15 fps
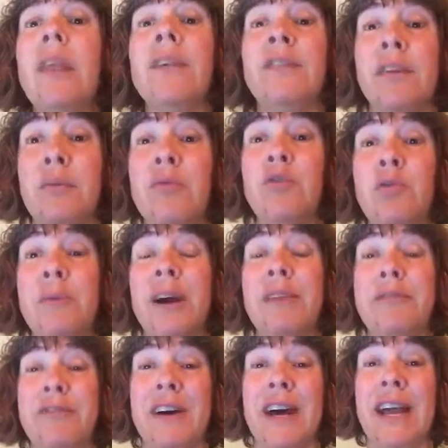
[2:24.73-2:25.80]
some of you
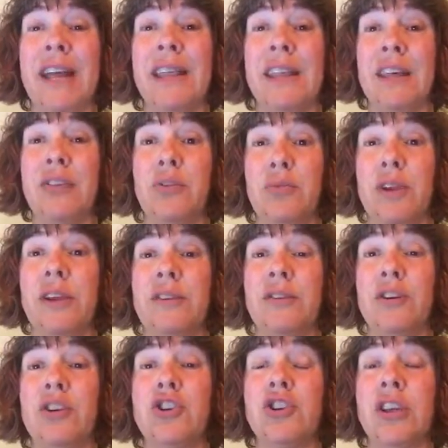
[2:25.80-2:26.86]
might find that the
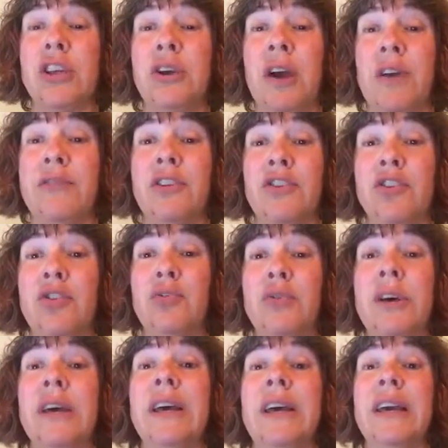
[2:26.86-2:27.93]
research that you have to do